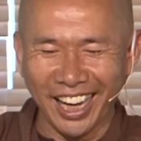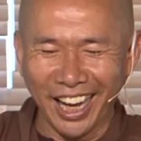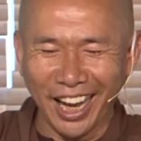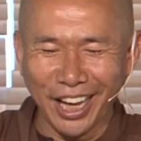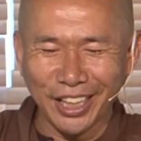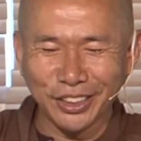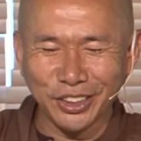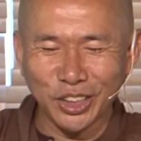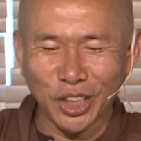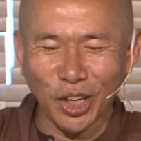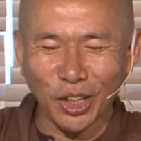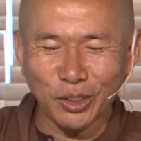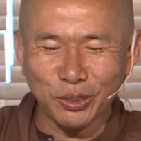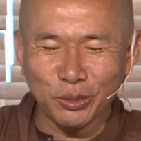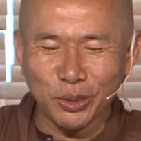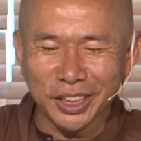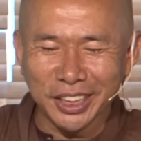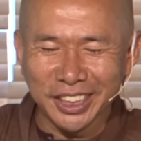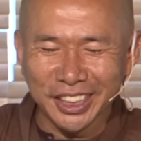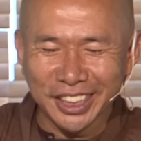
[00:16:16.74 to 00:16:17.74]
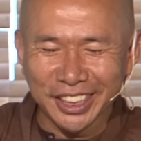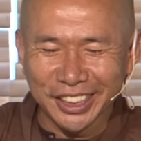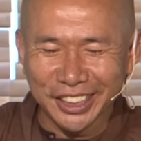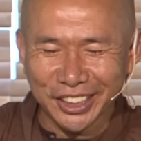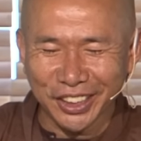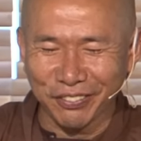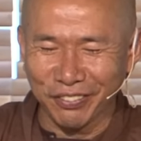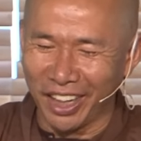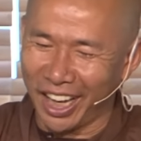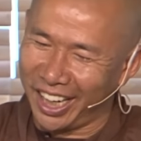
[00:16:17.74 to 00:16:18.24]
Enjoy
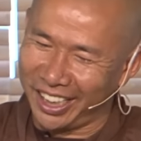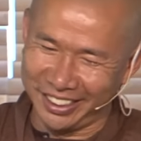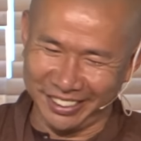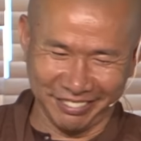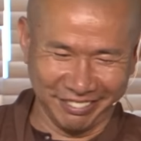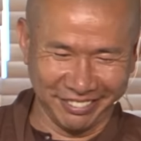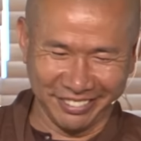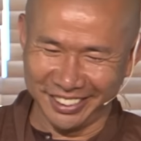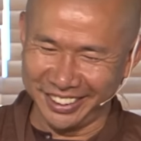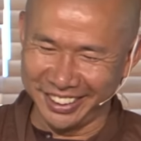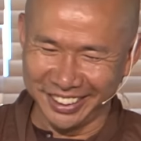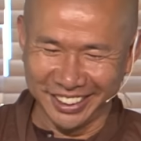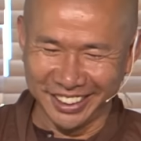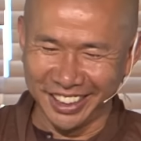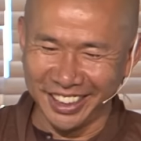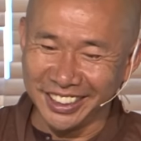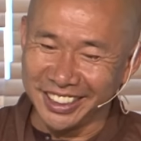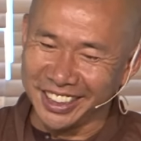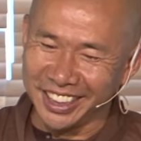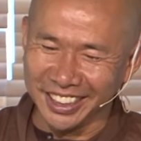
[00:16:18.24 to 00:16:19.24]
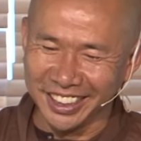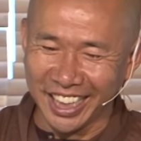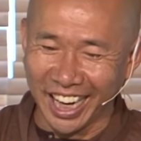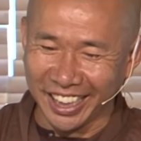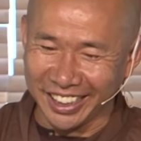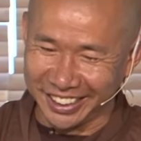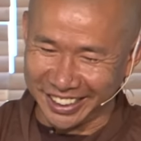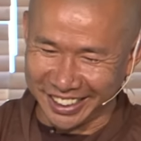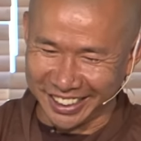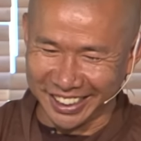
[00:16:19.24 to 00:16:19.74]
wonders of life. Isn't it
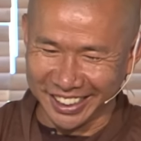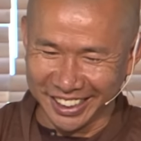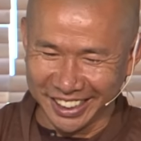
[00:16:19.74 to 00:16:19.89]
nice?